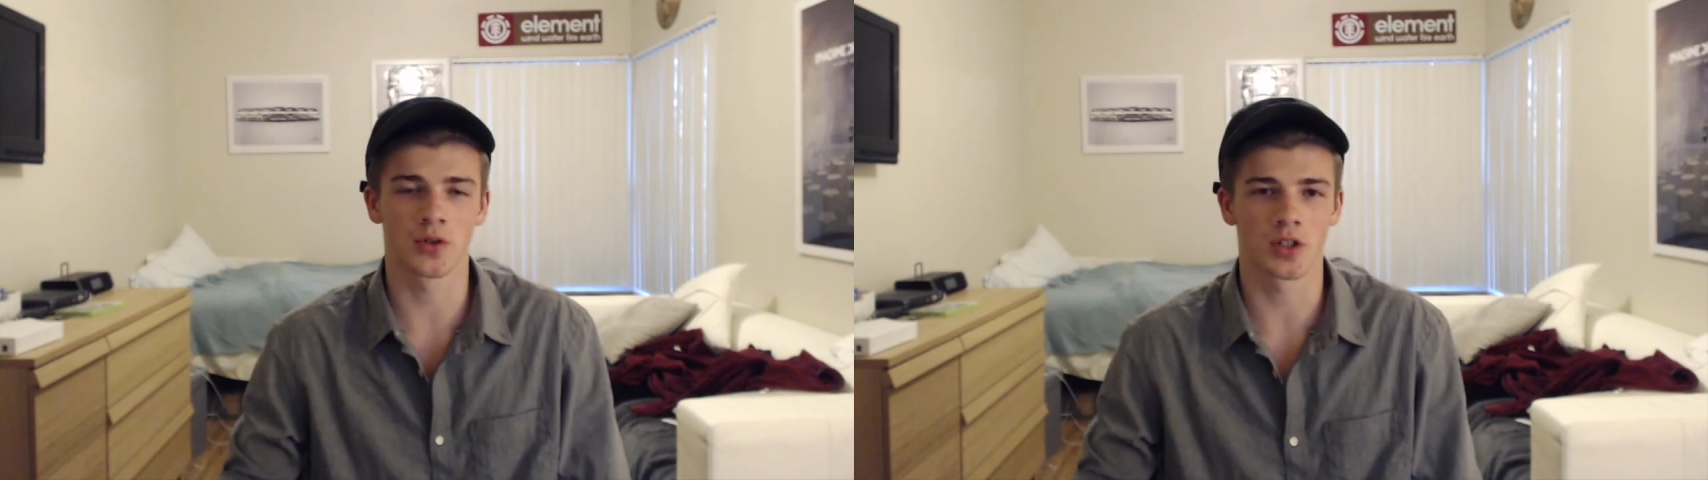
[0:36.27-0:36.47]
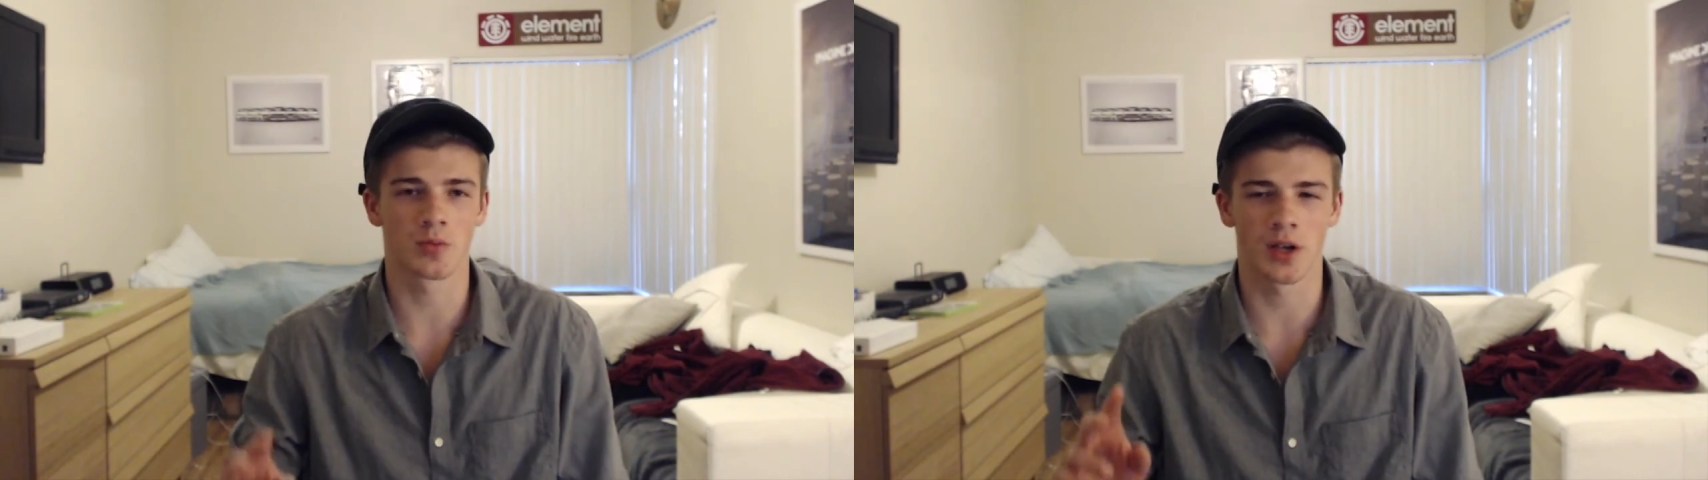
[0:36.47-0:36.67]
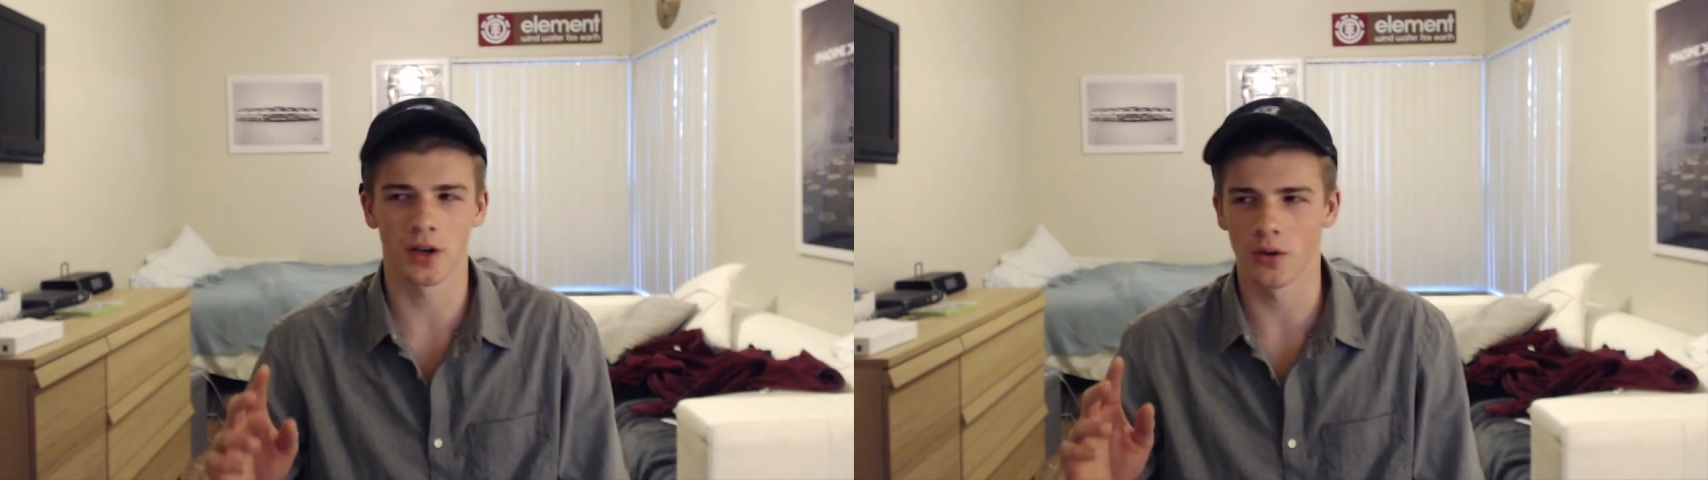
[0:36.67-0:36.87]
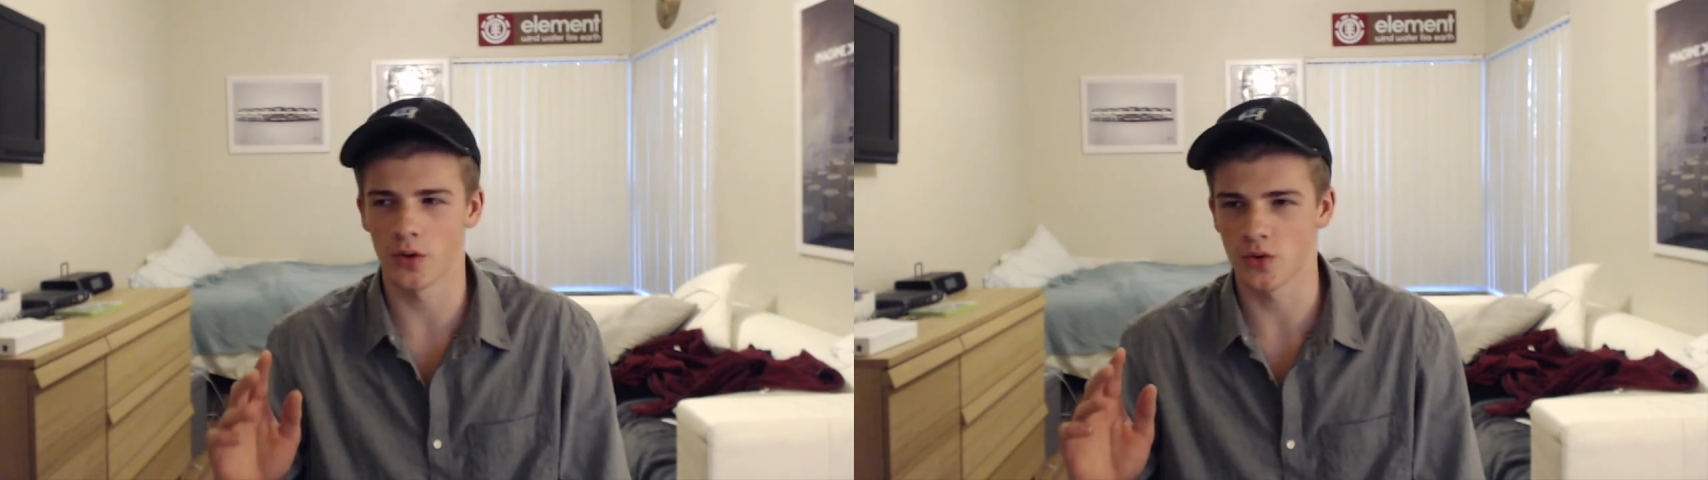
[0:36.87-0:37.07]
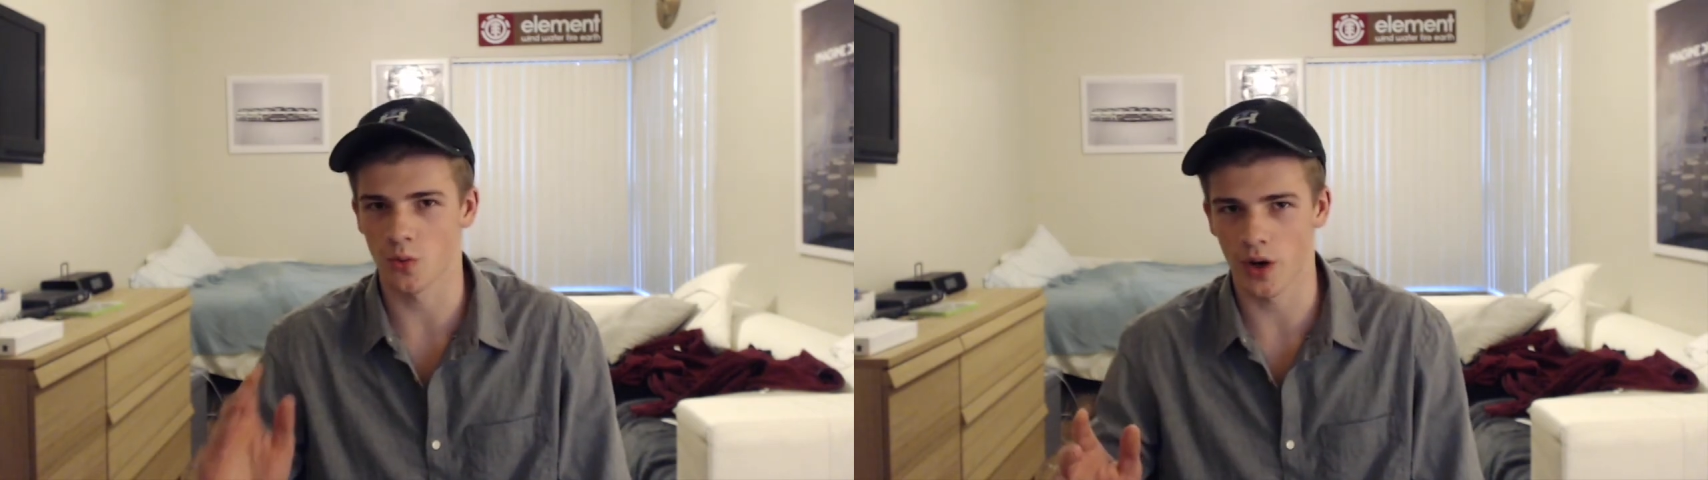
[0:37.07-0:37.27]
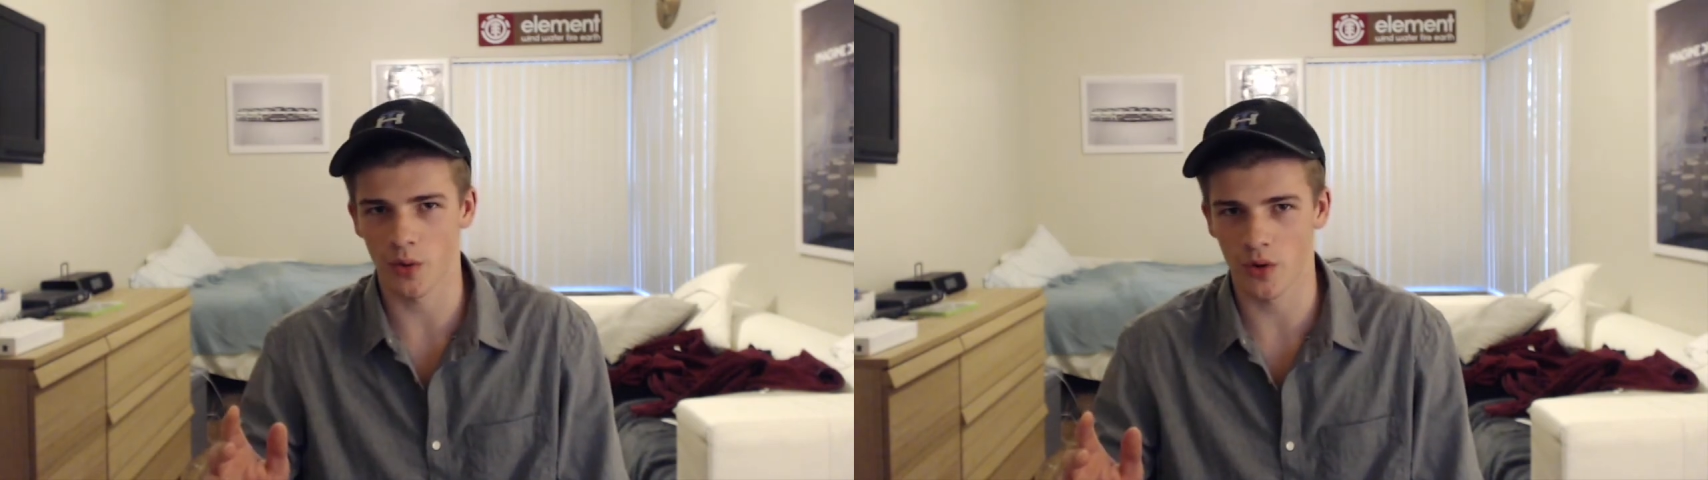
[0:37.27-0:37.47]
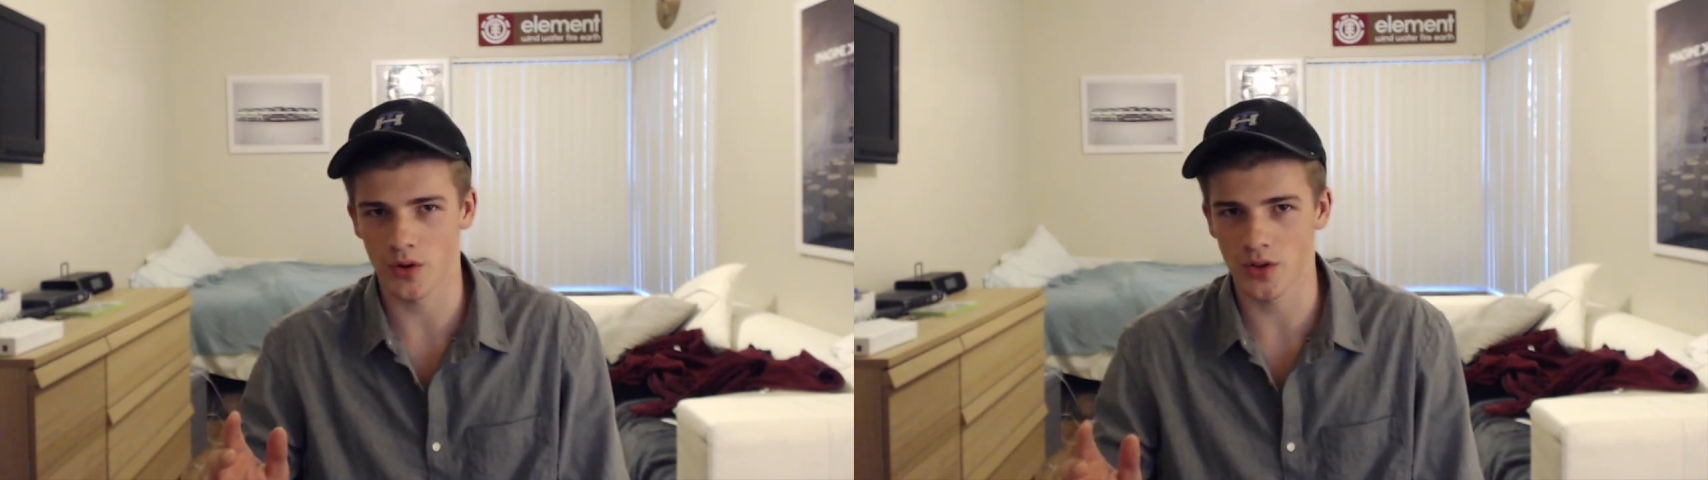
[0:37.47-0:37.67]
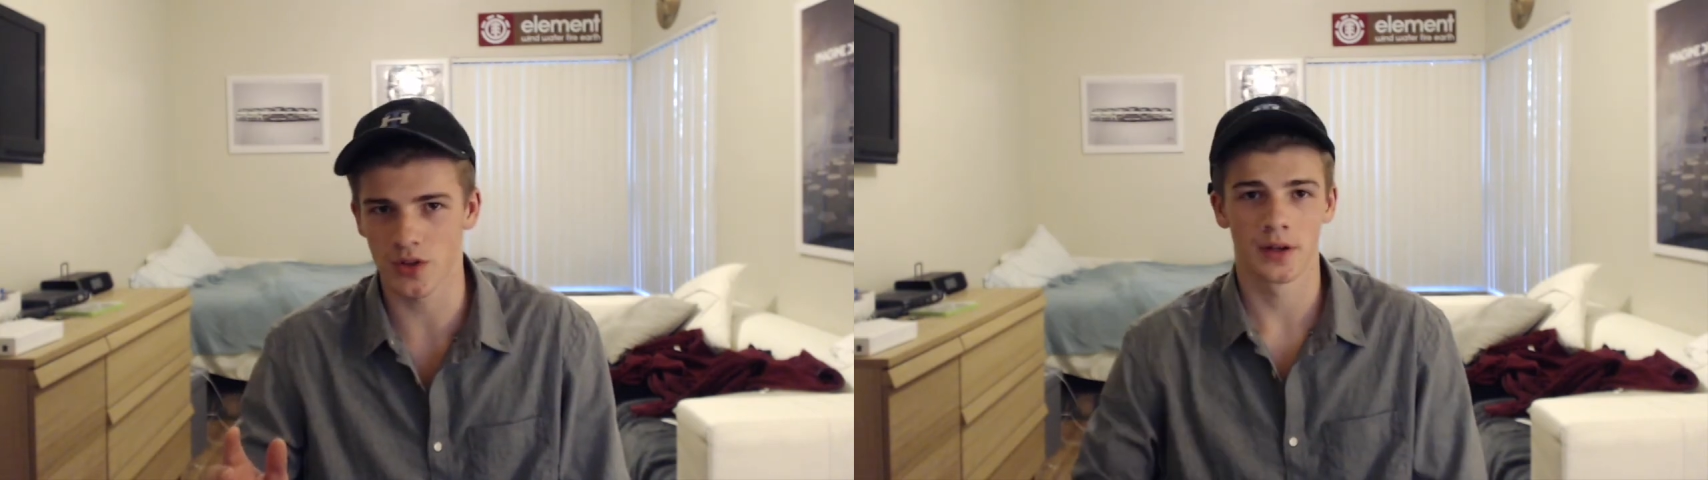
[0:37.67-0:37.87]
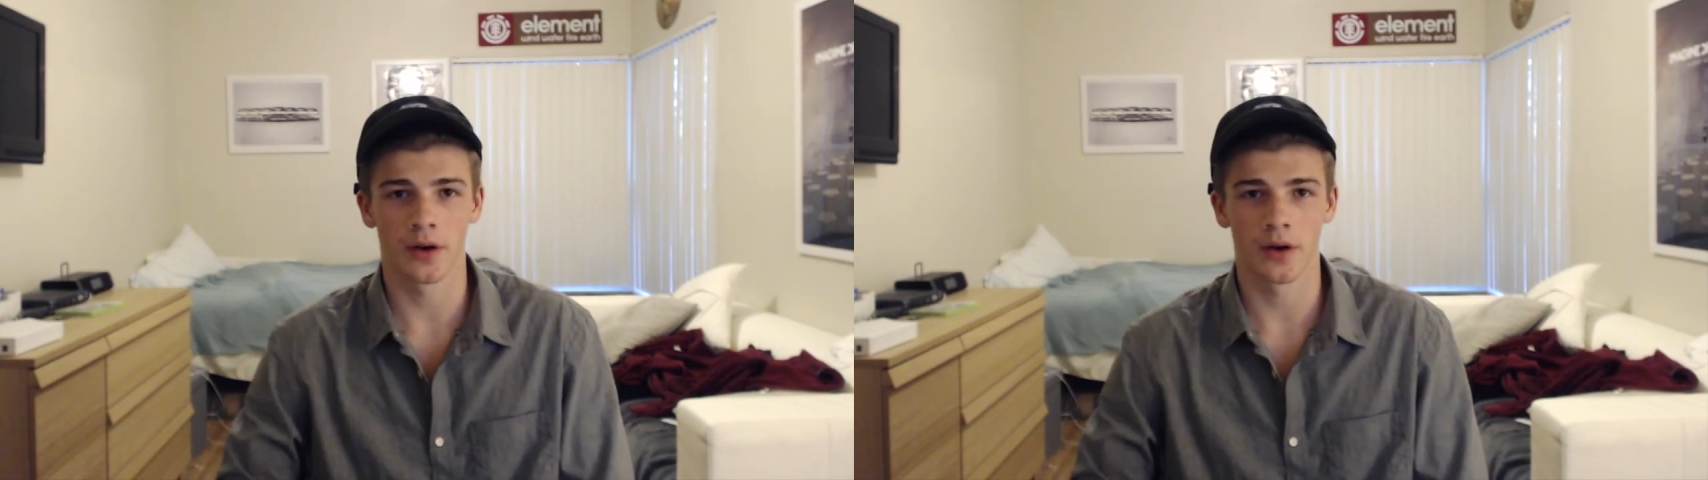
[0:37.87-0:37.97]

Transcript: Trust me, I know there's way worse.